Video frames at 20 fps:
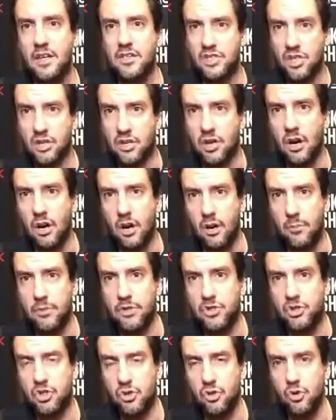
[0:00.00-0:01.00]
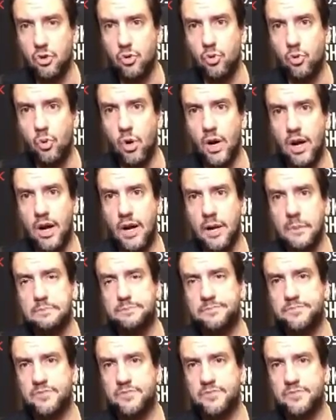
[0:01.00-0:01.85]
to come to uh,